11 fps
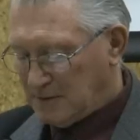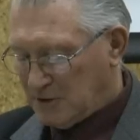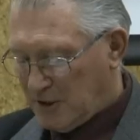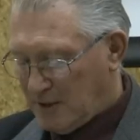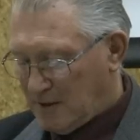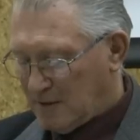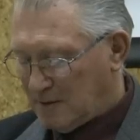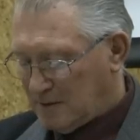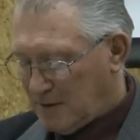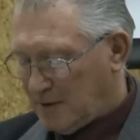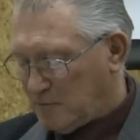
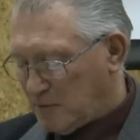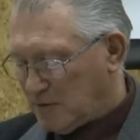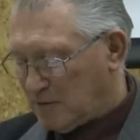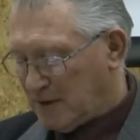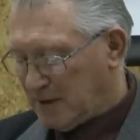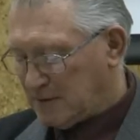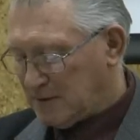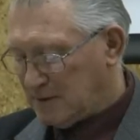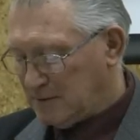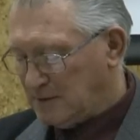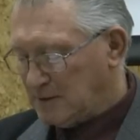chair, and progress